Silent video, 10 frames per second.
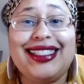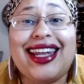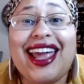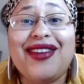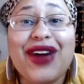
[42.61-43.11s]
And
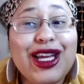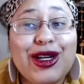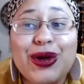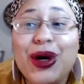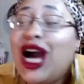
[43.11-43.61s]
I invite
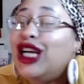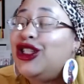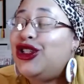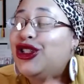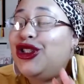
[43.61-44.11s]
you
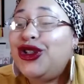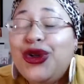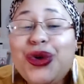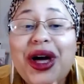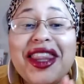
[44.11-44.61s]
to
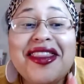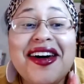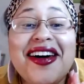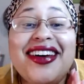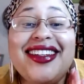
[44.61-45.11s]
do
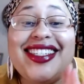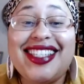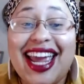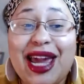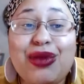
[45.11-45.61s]
the
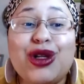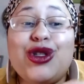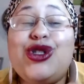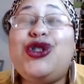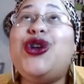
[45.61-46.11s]
same.
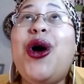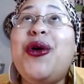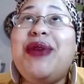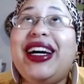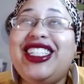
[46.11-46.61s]
There's
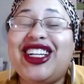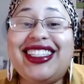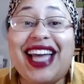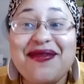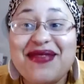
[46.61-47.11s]
so much
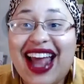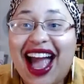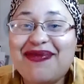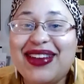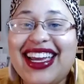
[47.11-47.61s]
excitement
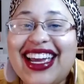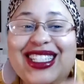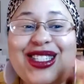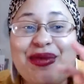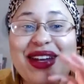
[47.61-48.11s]
happening
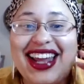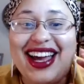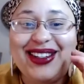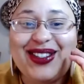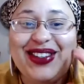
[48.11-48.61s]
and so many
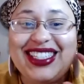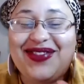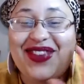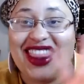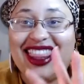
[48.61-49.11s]
announcements
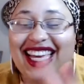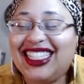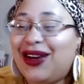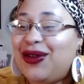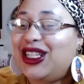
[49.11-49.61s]
and fun
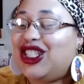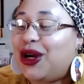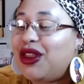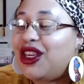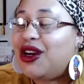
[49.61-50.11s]
things I want to share
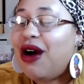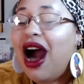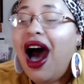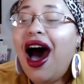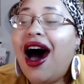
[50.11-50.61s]
with you.
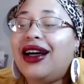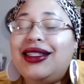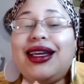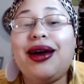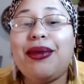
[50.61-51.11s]
Uh,
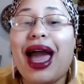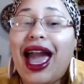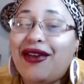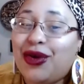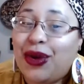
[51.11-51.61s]
some I
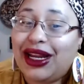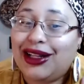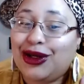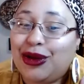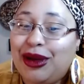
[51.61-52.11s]
have to wait a
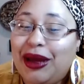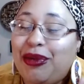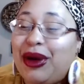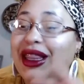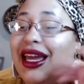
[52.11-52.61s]
little bit,
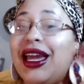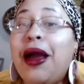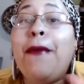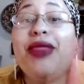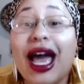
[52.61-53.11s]
but like
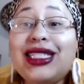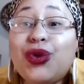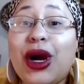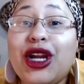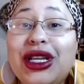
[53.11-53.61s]
that's
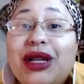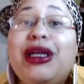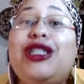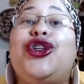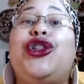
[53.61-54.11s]
why you need to
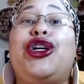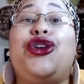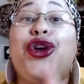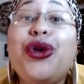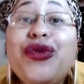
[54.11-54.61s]
make sure that your
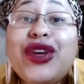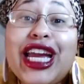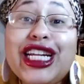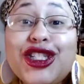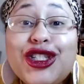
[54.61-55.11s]

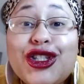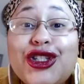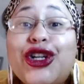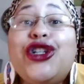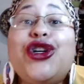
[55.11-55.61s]
notifications are
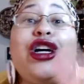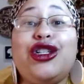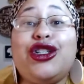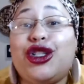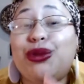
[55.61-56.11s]
turned on,
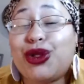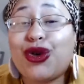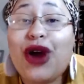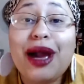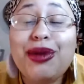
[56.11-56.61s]
you're
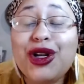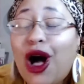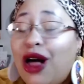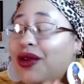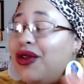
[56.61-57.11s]
subscribed in
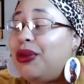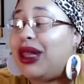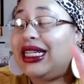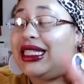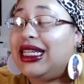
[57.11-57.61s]
all of the
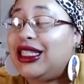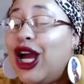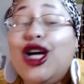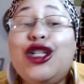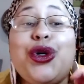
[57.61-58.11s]
places
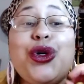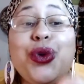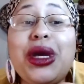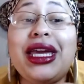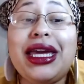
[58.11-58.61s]
so
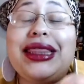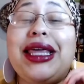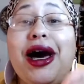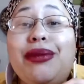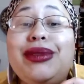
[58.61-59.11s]
you can get
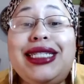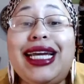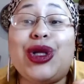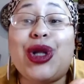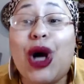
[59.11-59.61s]
the up to
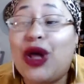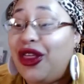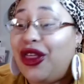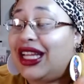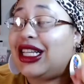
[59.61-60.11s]
dates on all the
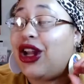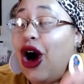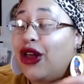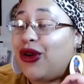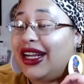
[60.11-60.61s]
things and
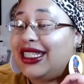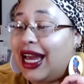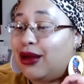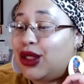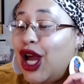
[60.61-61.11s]
all the right
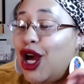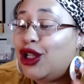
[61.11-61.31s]
times.